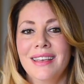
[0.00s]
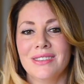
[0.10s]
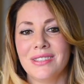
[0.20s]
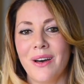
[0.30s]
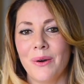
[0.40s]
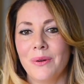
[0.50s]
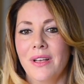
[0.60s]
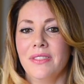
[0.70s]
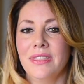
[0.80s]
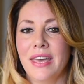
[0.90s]
So,
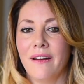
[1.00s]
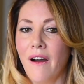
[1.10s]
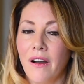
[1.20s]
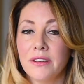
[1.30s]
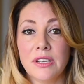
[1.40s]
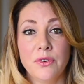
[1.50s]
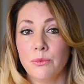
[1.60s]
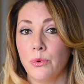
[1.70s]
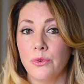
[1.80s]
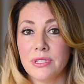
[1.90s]
there are
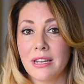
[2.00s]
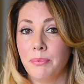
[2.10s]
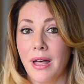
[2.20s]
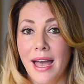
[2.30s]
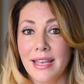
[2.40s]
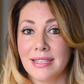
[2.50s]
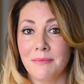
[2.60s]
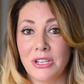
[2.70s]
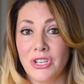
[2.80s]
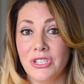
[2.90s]
different rules that apply, as I
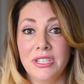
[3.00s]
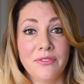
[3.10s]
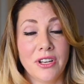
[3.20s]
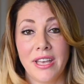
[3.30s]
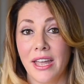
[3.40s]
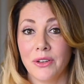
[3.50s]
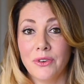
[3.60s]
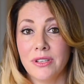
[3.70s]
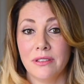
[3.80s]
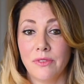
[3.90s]
mentioned, to different
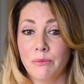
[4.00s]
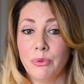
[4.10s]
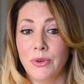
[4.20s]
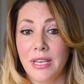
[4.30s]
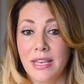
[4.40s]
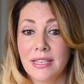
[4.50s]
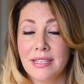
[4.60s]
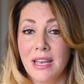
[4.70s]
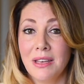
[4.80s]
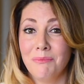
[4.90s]
categories of
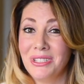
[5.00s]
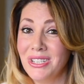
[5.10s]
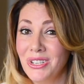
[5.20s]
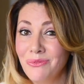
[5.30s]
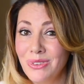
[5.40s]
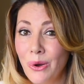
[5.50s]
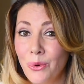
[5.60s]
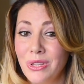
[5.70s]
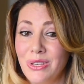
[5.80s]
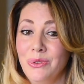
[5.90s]
employees. But did you
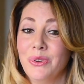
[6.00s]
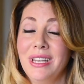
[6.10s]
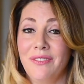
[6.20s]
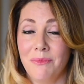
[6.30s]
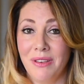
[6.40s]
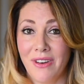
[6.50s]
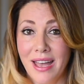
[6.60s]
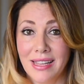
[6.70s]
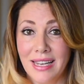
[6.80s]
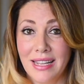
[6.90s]
know that you could even be
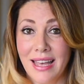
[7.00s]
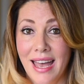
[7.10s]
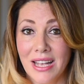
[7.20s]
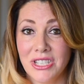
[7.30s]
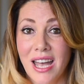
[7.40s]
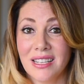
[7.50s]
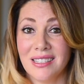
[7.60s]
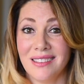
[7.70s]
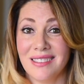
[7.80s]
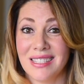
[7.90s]
violating the Hatch
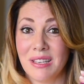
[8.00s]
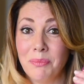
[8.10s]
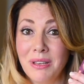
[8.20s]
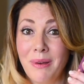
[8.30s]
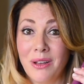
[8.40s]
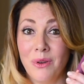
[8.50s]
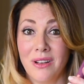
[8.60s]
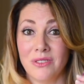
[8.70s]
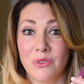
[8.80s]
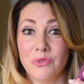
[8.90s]
Act simply by going
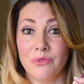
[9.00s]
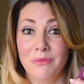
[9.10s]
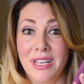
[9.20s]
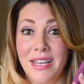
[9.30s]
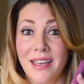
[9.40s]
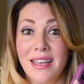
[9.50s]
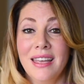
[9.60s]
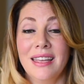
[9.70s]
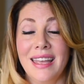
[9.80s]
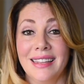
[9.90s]
on social media
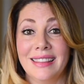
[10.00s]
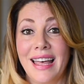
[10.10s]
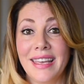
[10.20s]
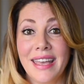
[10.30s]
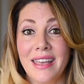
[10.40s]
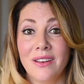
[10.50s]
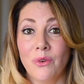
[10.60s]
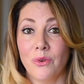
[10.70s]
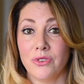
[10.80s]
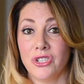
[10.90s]
and liking
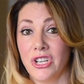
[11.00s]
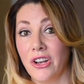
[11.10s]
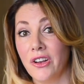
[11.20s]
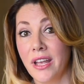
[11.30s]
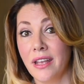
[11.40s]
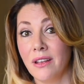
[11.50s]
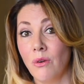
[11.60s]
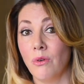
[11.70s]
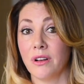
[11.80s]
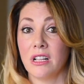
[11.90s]
or sharing
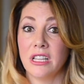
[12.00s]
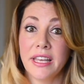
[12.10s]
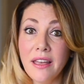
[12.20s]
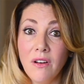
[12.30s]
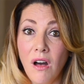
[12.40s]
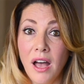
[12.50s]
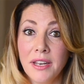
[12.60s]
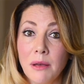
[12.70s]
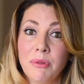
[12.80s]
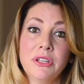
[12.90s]
or clicking
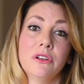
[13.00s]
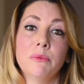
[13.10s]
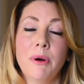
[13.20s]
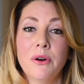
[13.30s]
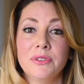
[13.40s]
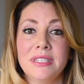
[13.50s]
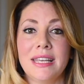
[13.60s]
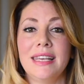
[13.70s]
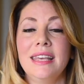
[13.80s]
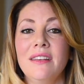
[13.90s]
on a political post,
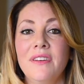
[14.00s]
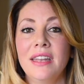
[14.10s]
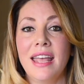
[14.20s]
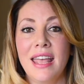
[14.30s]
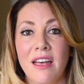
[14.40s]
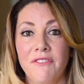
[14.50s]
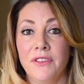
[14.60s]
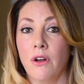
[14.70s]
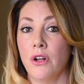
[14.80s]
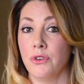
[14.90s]
even if
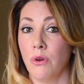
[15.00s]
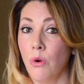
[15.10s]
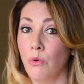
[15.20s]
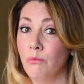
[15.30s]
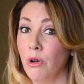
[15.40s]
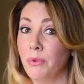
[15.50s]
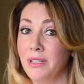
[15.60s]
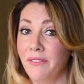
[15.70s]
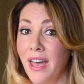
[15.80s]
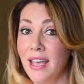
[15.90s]
you're on your own mobile
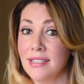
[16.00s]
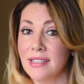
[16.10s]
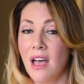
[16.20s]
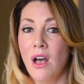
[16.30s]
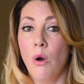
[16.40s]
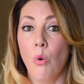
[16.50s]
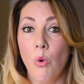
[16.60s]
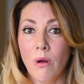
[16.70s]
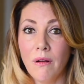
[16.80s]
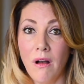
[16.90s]
device
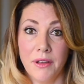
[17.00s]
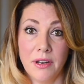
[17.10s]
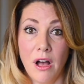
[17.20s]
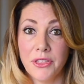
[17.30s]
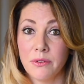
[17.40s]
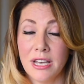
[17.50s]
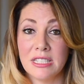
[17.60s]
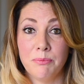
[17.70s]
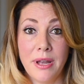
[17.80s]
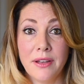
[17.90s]
or on an
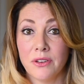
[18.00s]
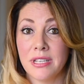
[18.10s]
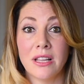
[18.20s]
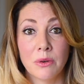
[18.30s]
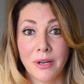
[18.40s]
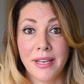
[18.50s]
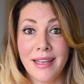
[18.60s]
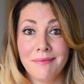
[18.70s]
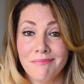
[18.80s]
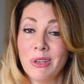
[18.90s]
authorized break or
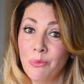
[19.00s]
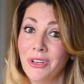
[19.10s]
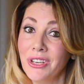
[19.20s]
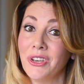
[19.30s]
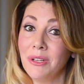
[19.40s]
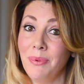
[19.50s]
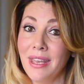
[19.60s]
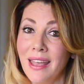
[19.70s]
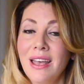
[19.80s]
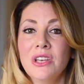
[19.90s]
teleworking? Well, you could
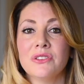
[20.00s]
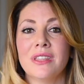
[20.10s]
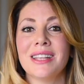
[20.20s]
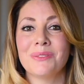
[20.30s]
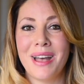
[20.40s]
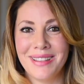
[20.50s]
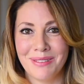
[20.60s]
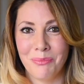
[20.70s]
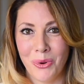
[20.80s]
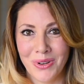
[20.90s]
be. So that's why it's
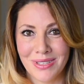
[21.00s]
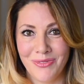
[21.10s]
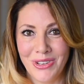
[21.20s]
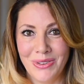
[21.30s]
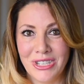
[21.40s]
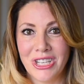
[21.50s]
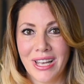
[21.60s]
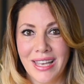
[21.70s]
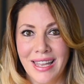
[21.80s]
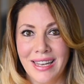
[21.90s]
important for you to
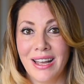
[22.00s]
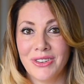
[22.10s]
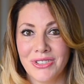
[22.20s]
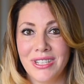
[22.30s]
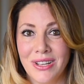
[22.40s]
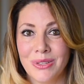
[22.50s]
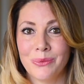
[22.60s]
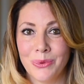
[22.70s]
check in and understand the